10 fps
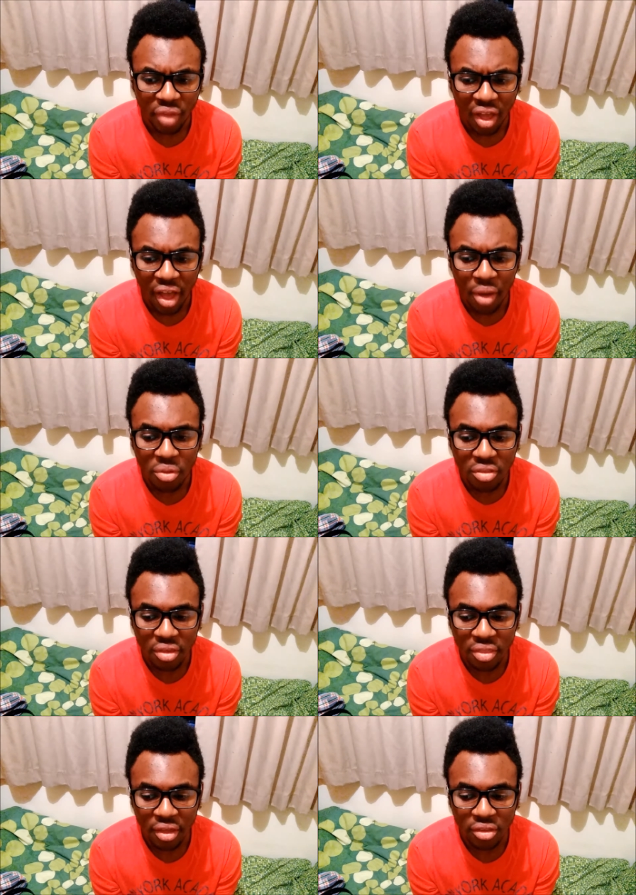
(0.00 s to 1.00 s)
I would say
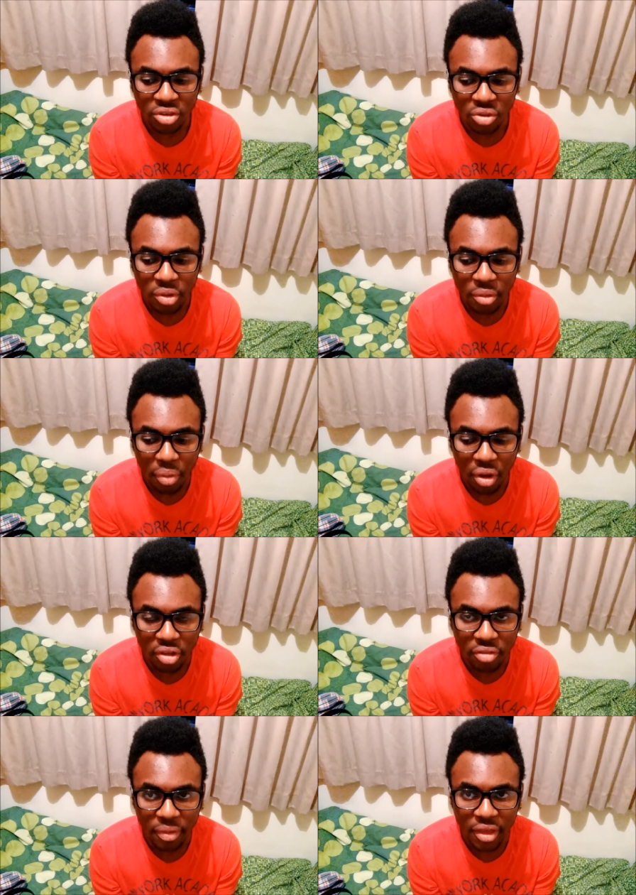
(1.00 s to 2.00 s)
that doing
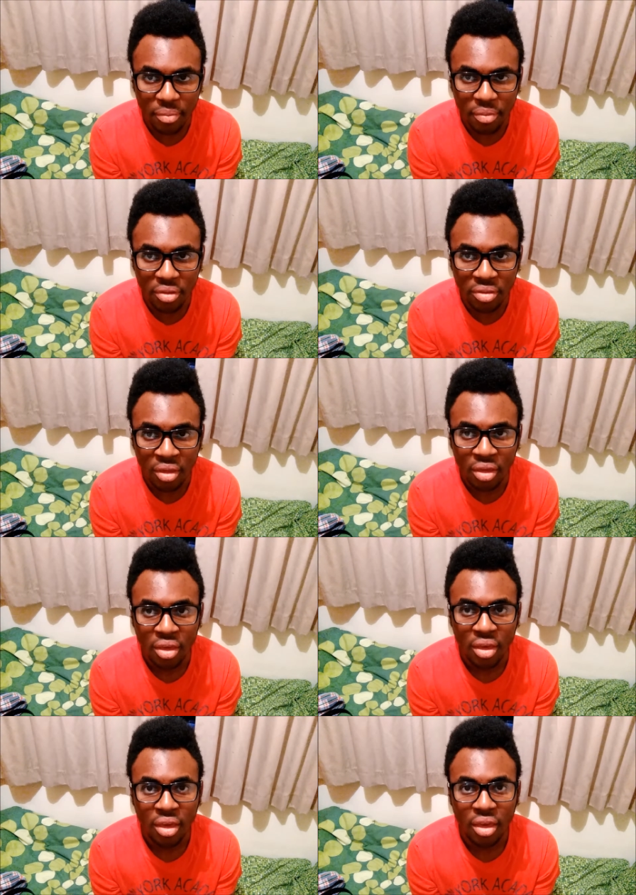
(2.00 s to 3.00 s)
past papers
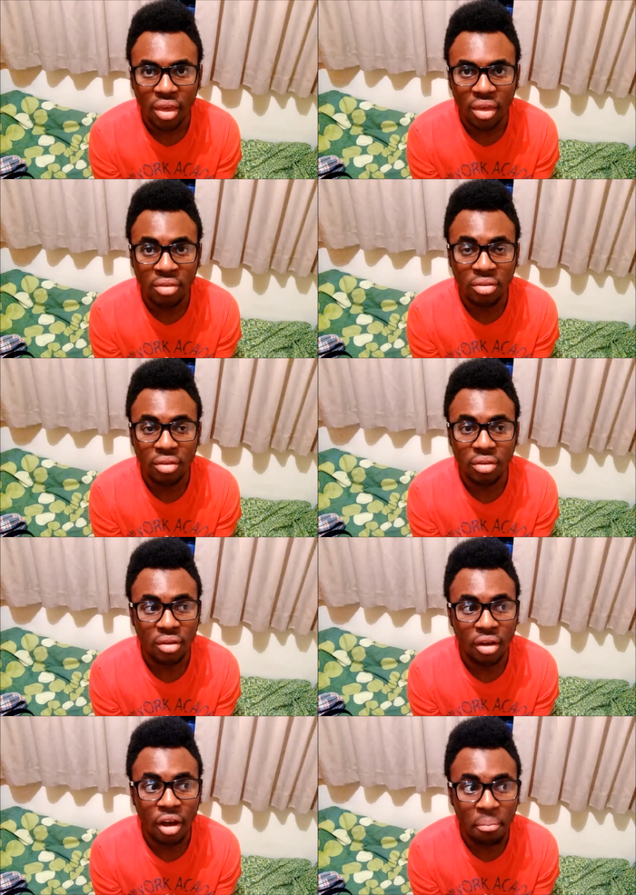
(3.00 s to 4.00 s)
is
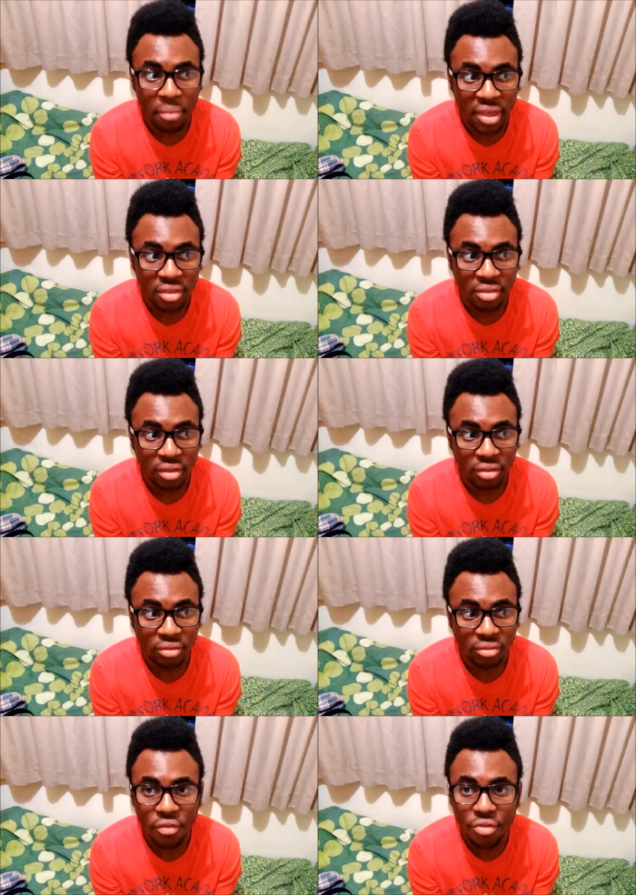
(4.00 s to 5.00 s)
amazing.
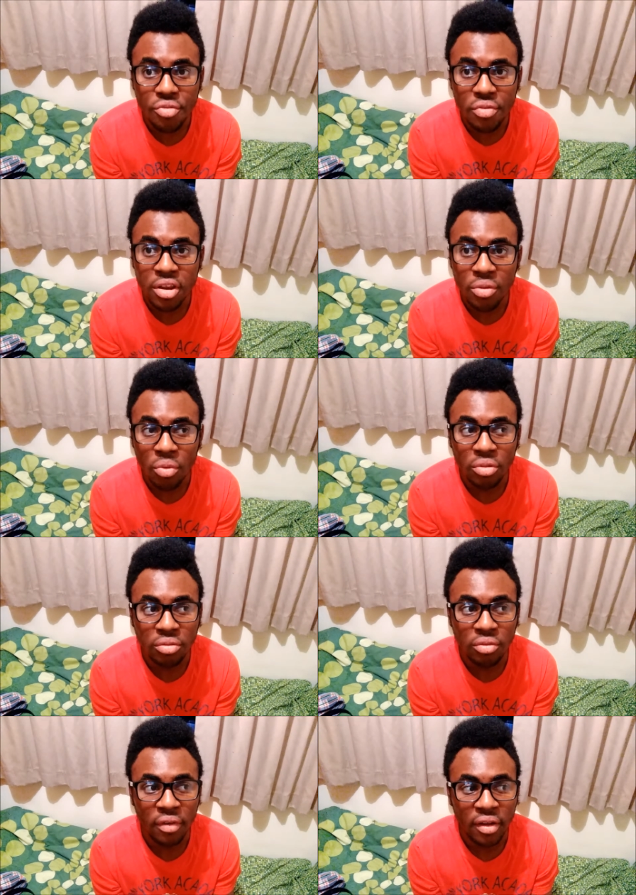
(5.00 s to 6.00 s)
If you really want
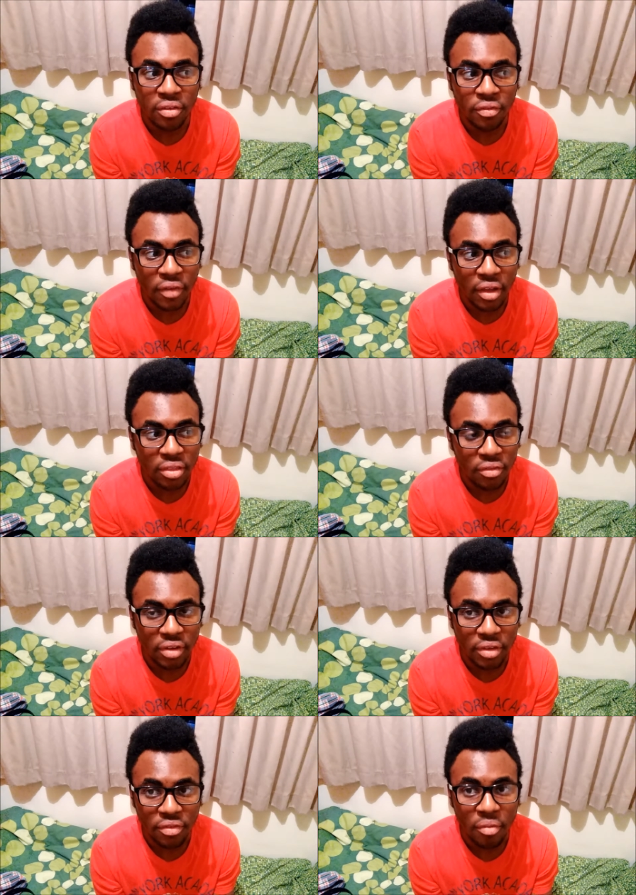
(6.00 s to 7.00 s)
to revise
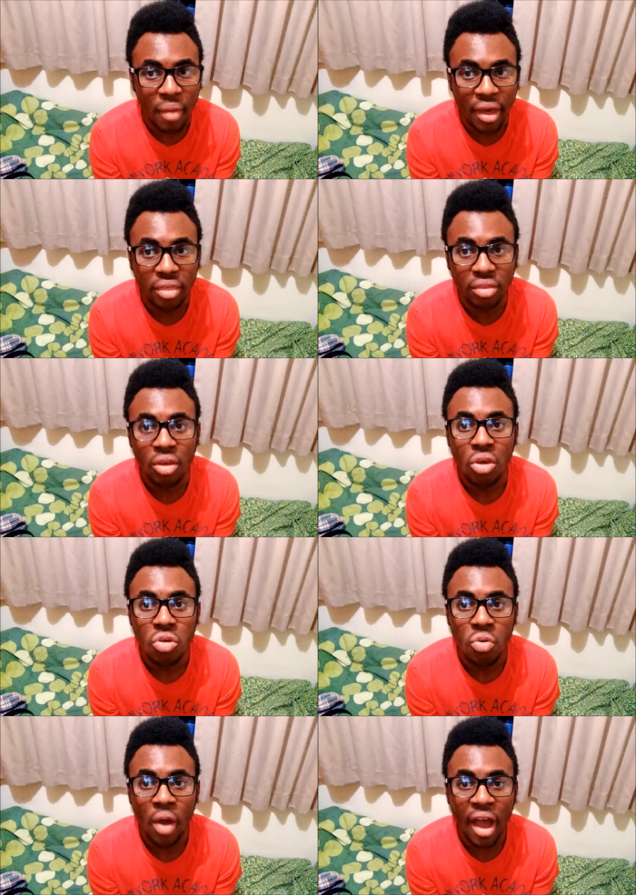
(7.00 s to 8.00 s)
effectively for maths,
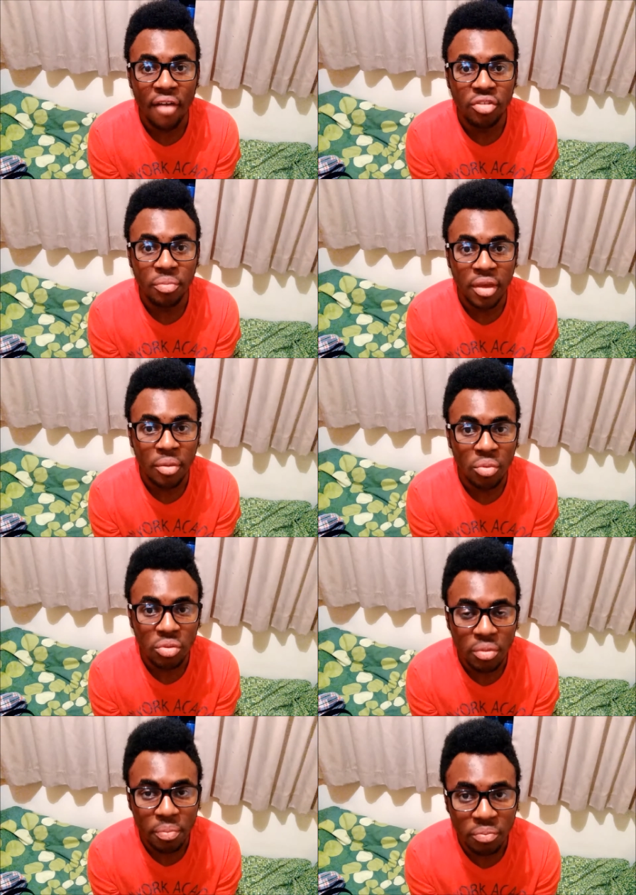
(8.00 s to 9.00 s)
you have to be able
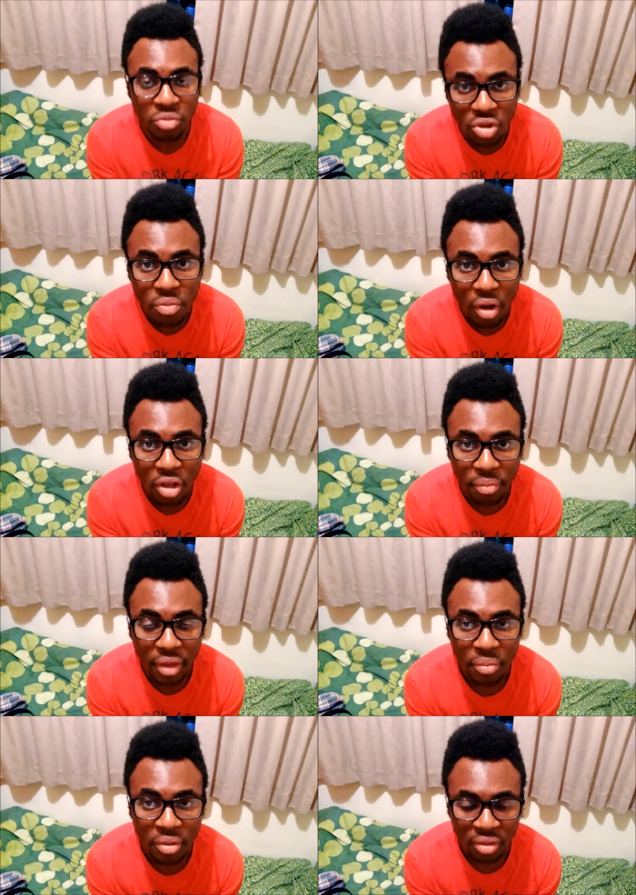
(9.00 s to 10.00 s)
to do past
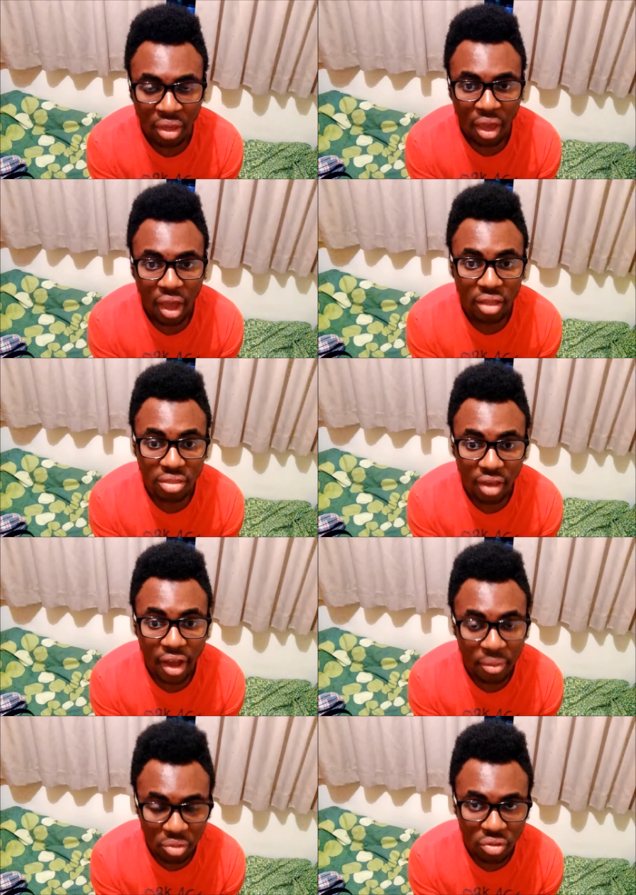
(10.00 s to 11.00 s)
papers and
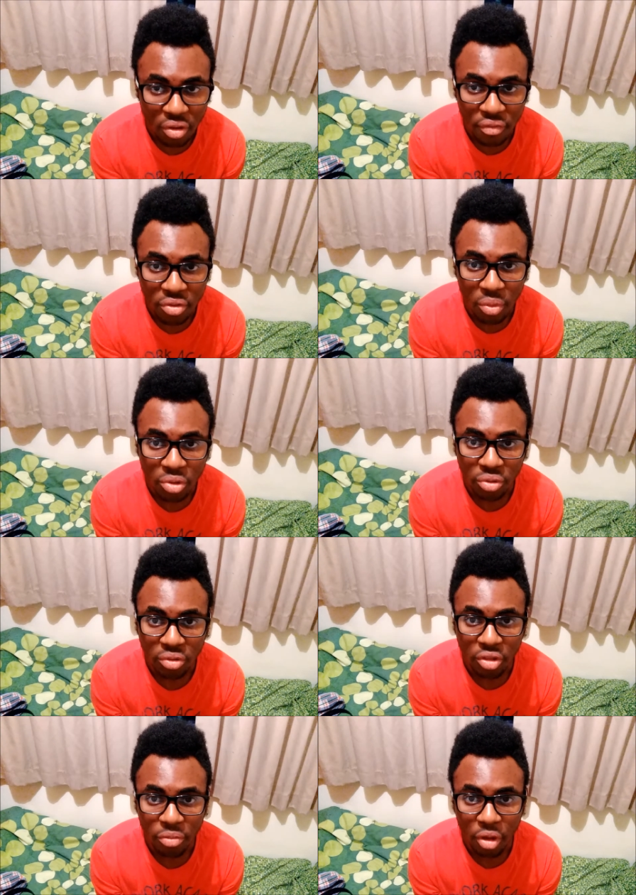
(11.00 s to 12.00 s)
time yourself as well doing
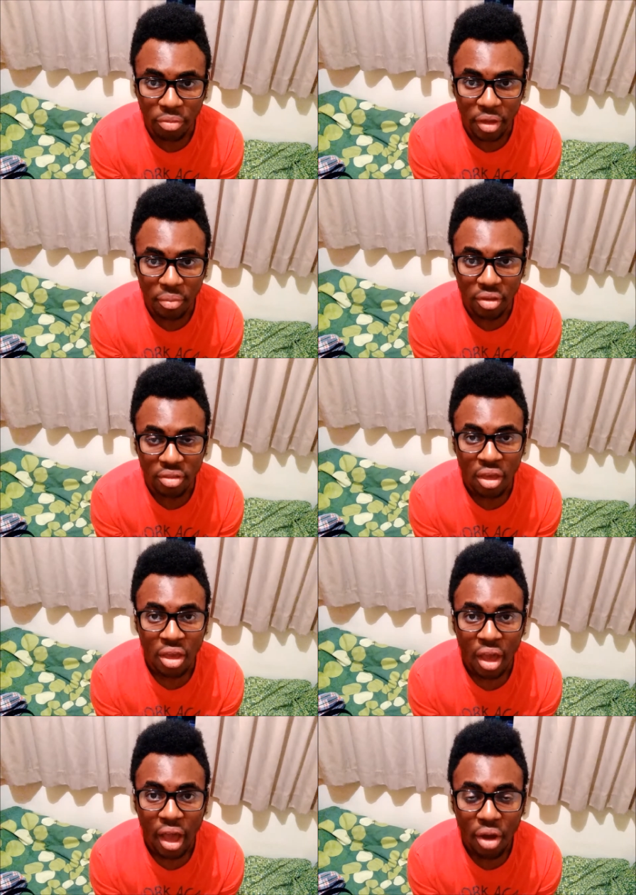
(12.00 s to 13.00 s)
those past papers.
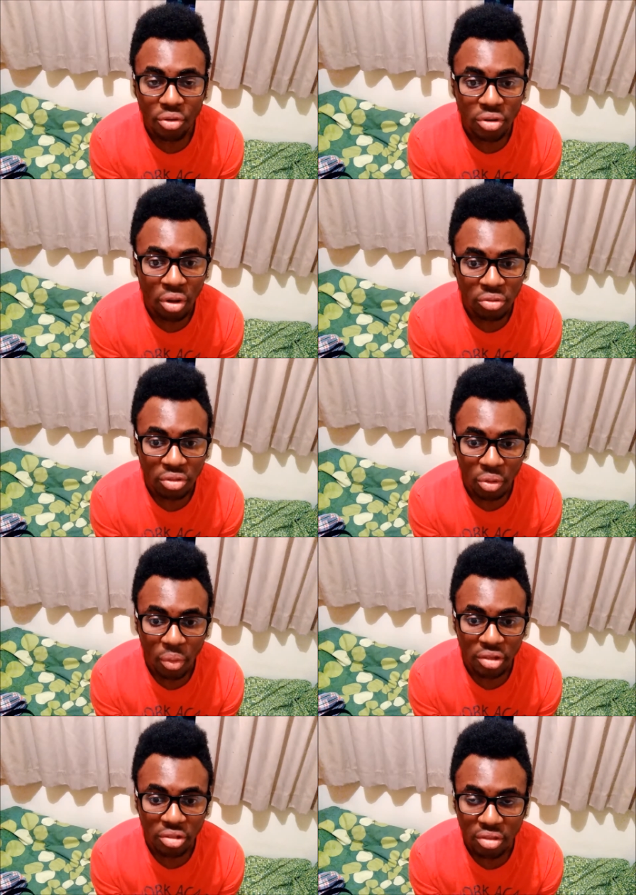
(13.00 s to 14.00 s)
How long do the
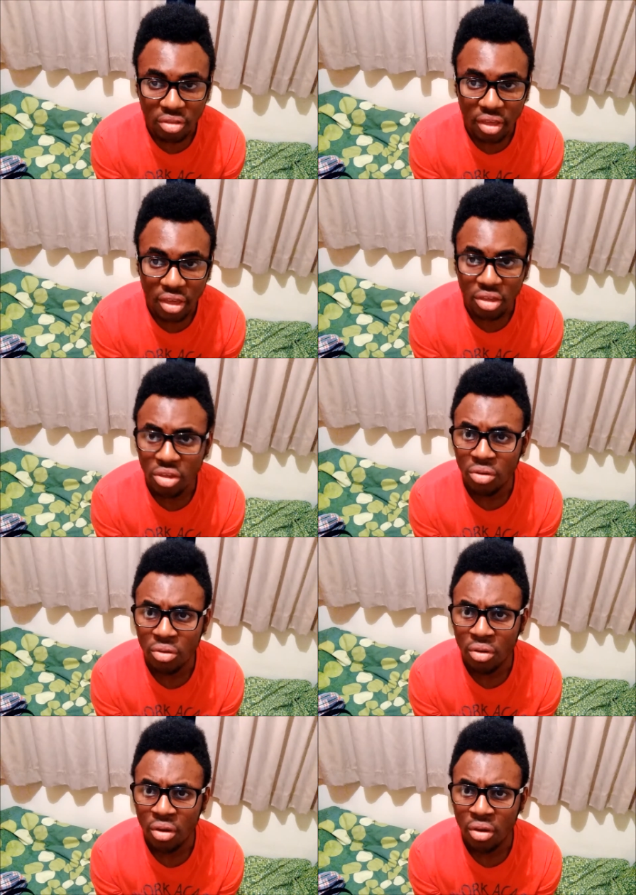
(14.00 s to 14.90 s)
questions take you?